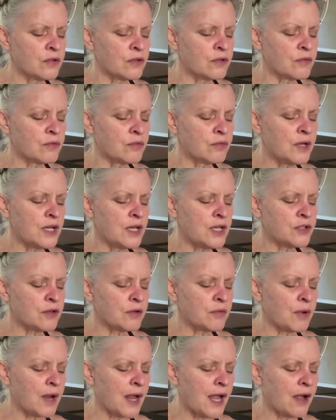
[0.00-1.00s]
just reach
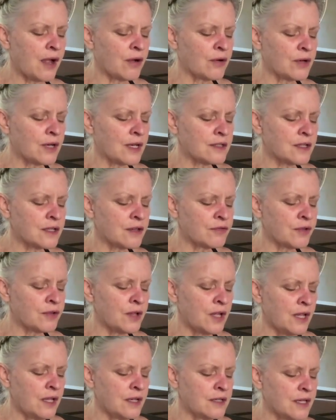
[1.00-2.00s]
around as if
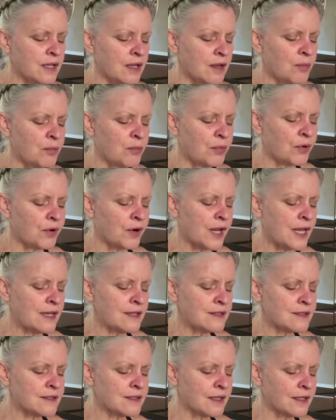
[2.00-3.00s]
to
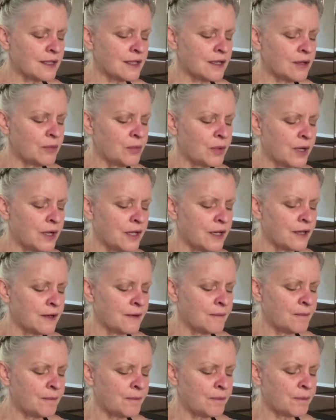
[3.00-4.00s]
embrace the little
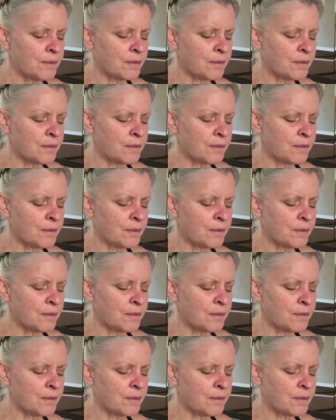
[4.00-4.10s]
one